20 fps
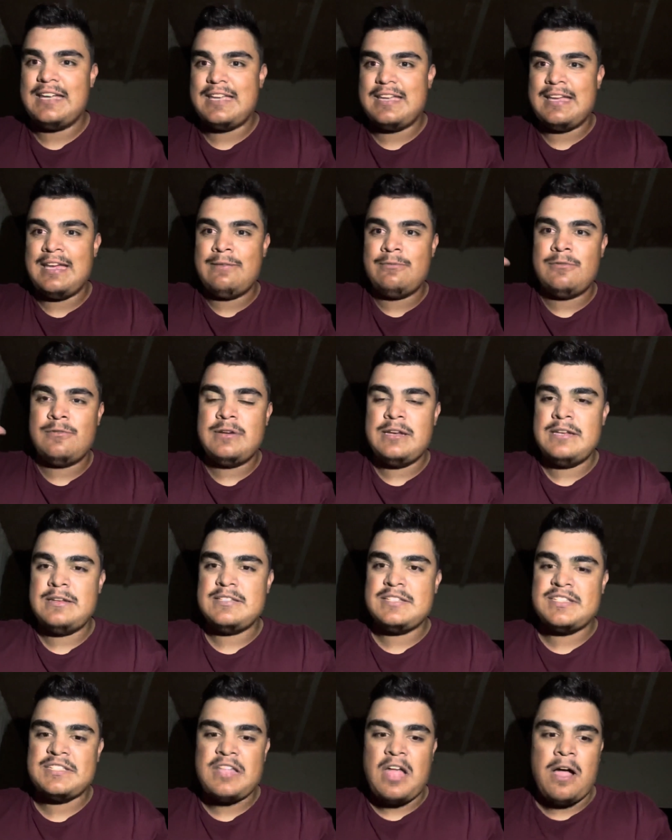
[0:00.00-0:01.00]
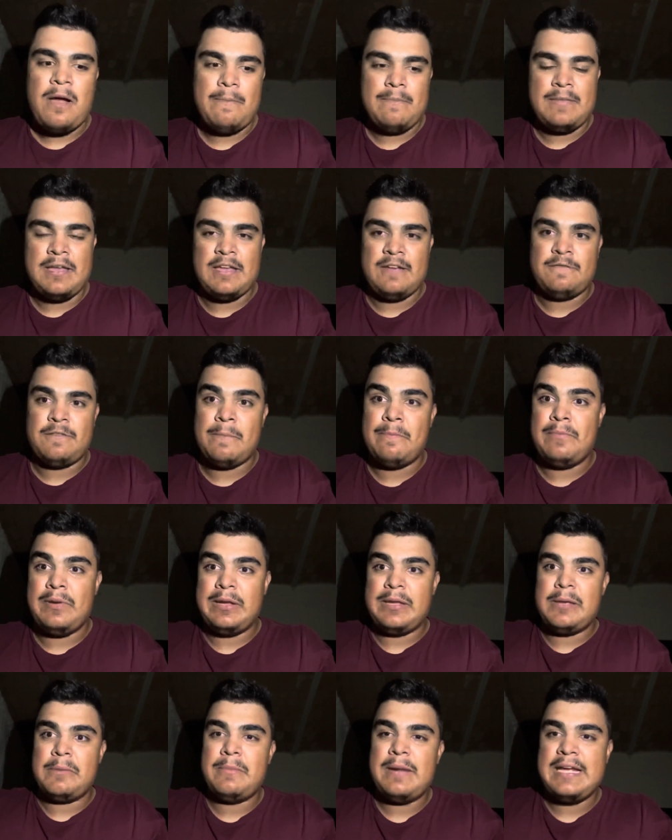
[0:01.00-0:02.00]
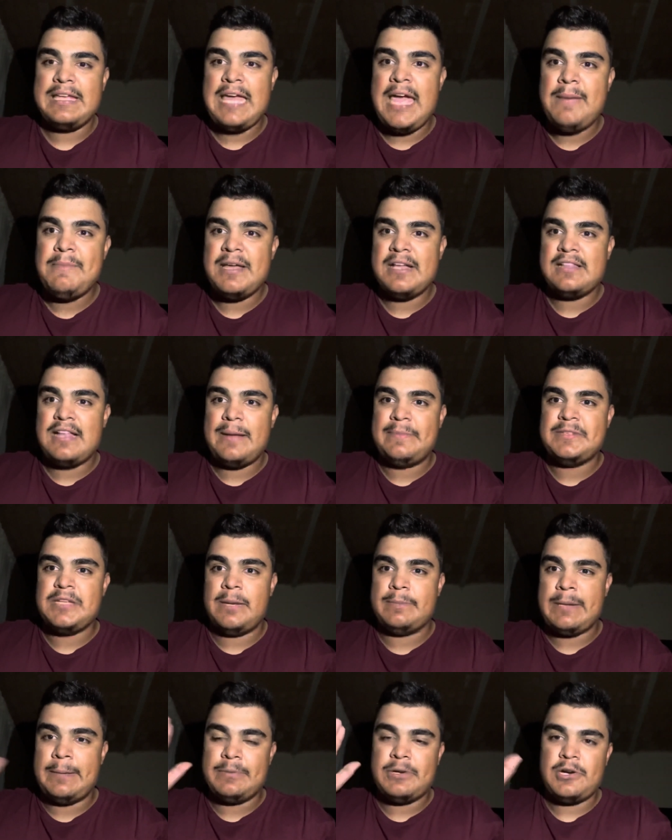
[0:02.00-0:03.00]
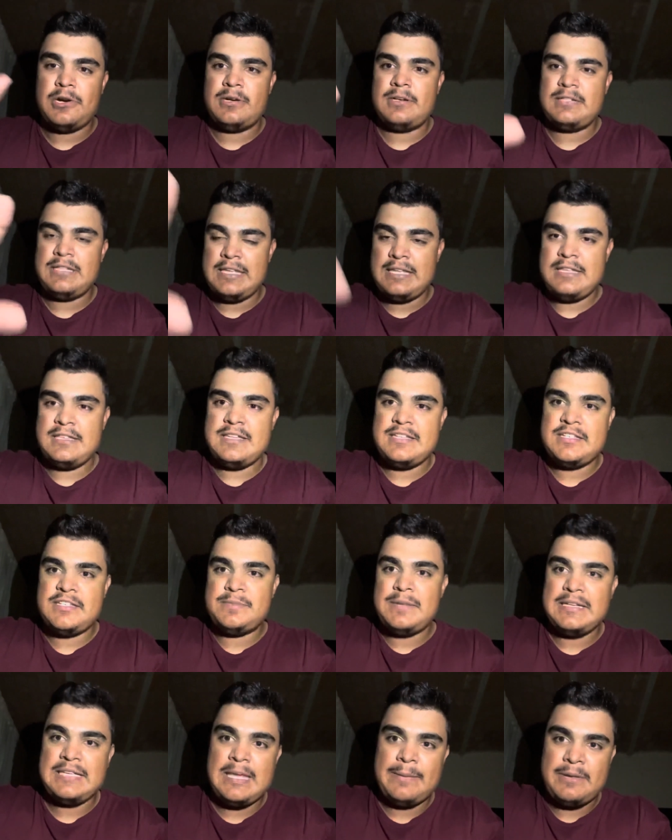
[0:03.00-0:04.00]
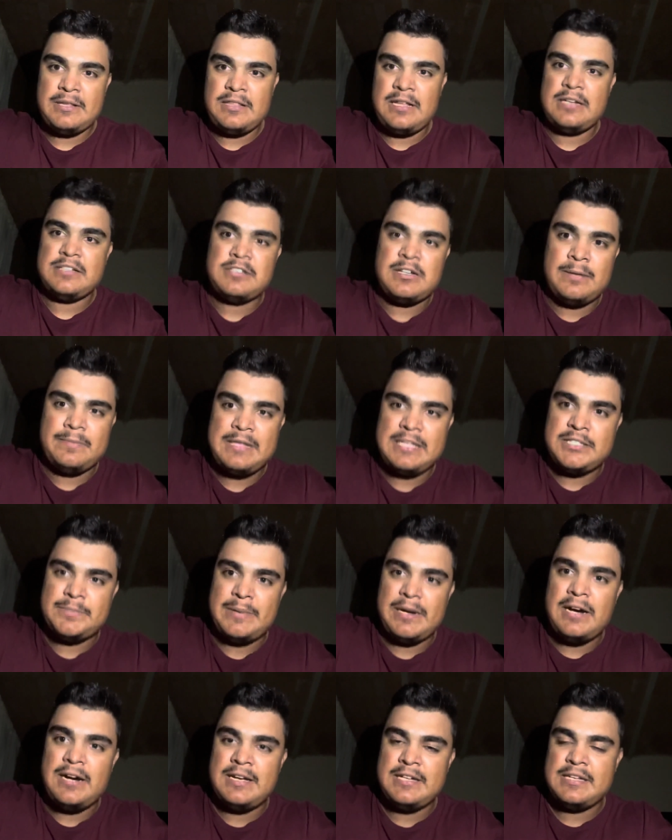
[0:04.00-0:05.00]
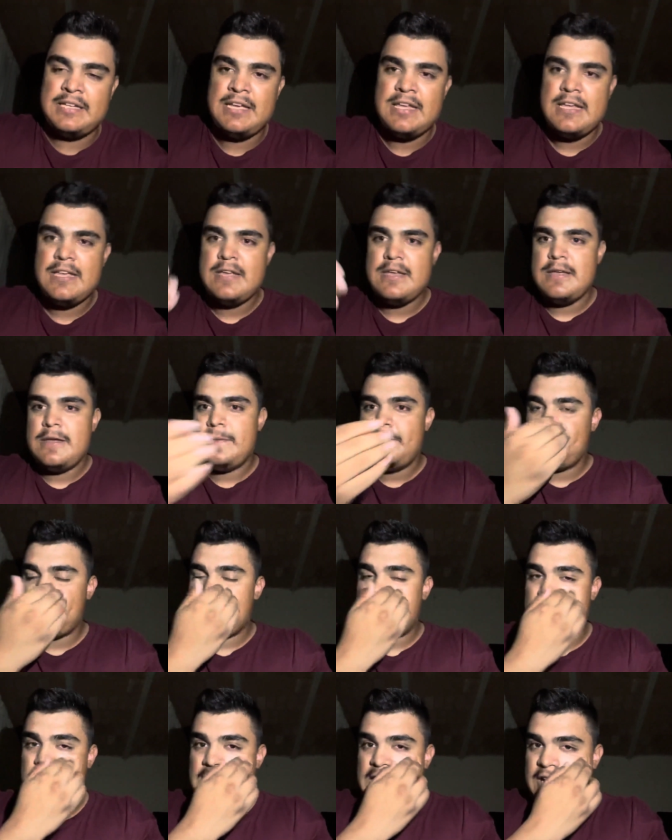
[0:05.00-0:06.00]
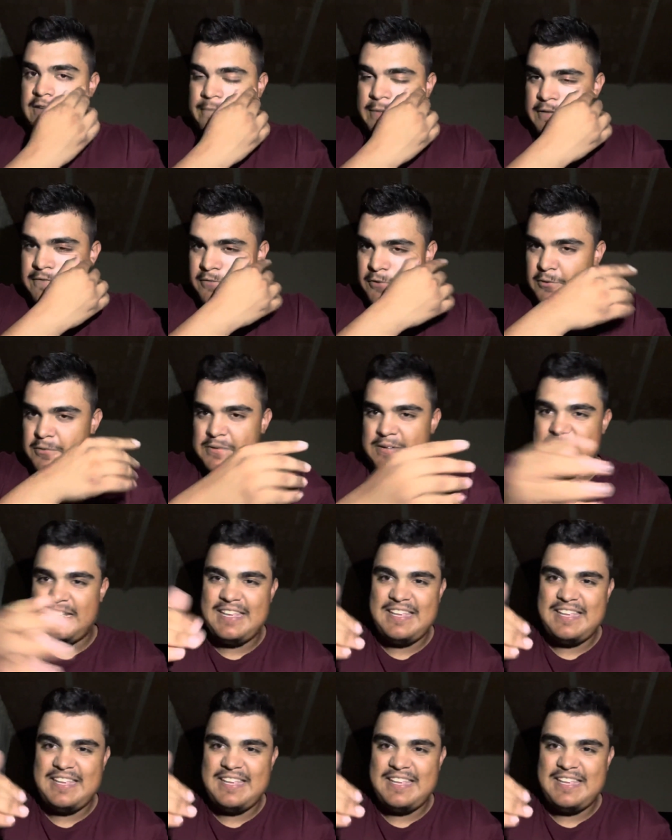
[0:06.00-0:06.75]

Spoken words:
it wouldn't stop me from bringing my gaming laptop. This is my gaming laptop that's behind that I have my phone,